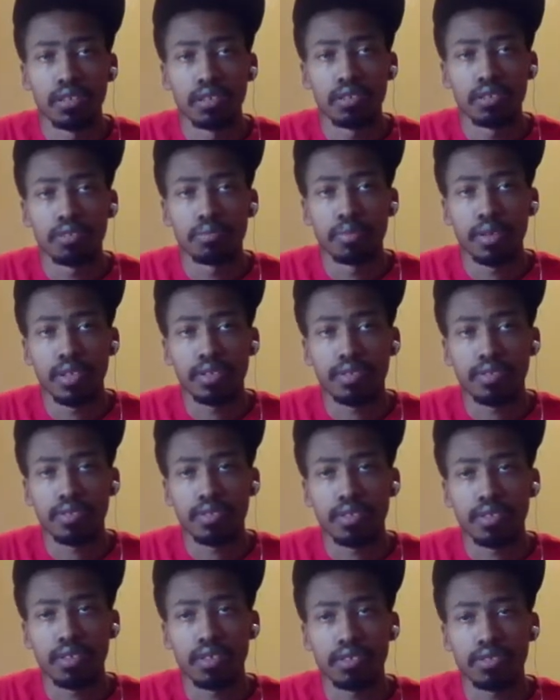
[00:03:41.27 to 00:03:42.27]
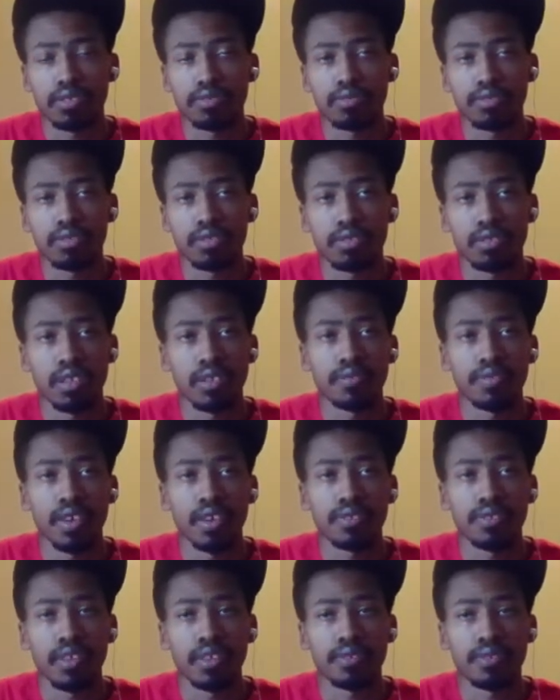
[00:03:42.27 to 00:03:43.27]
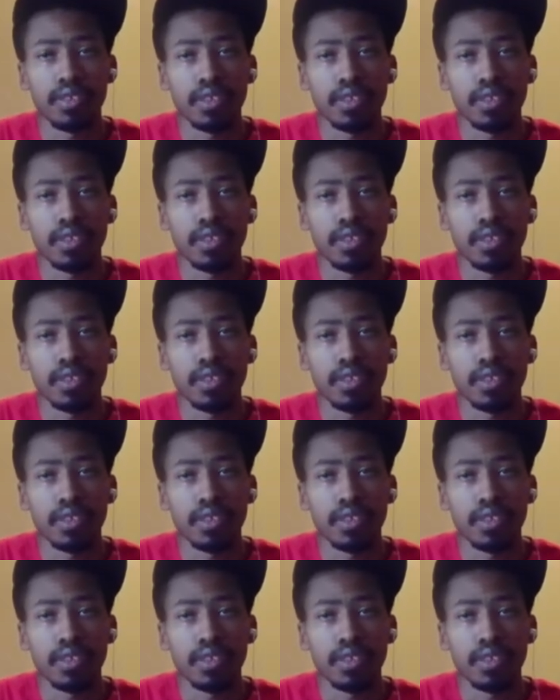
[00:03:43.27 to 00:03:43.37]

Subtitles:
But basically, long story short, I found out